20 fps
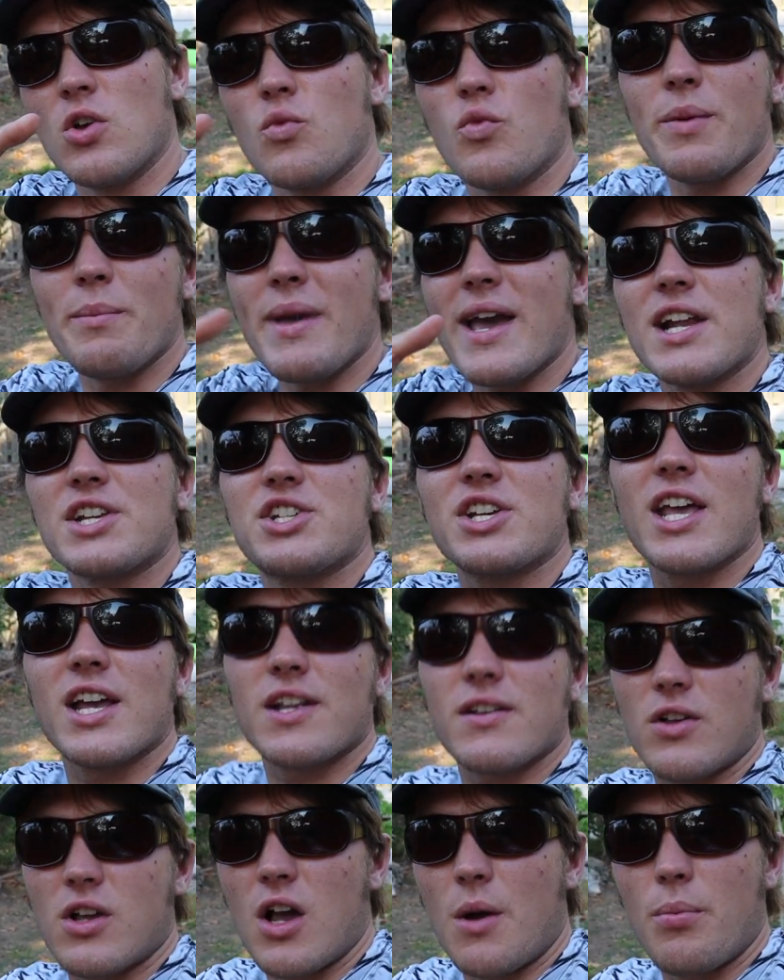we managed to
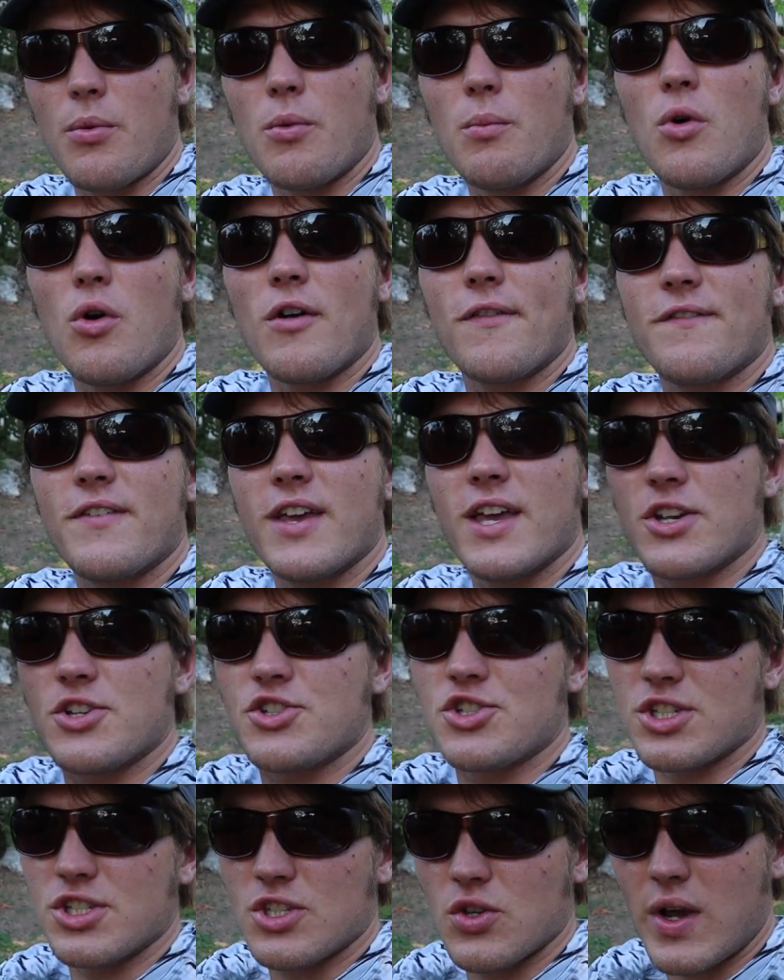get a couple more fish
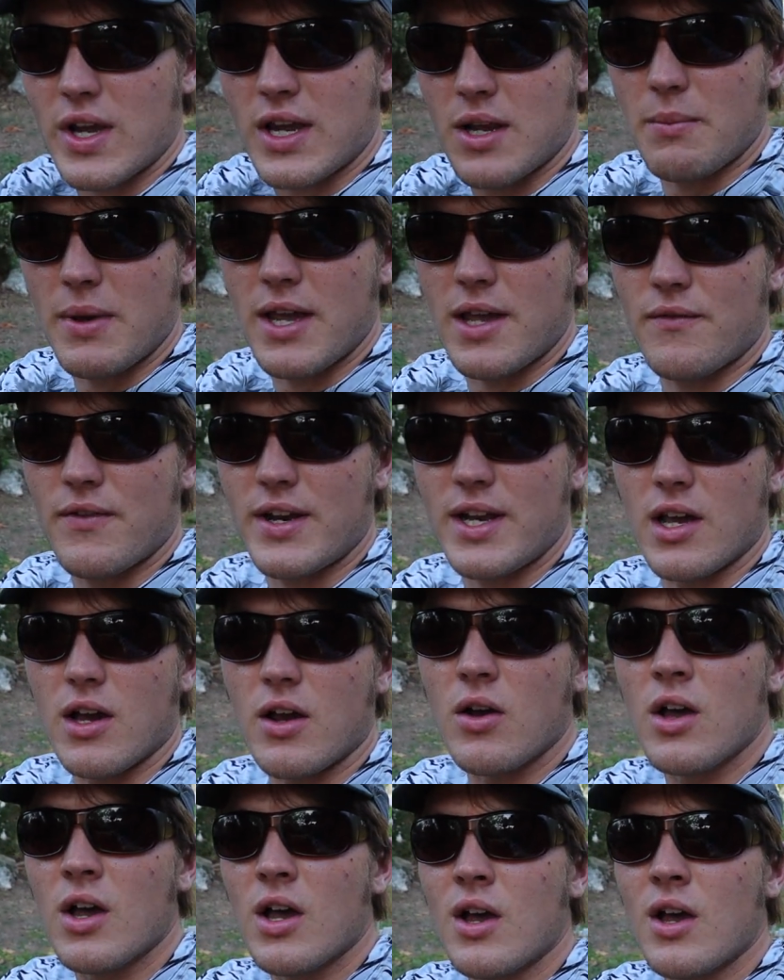just so I can make a video.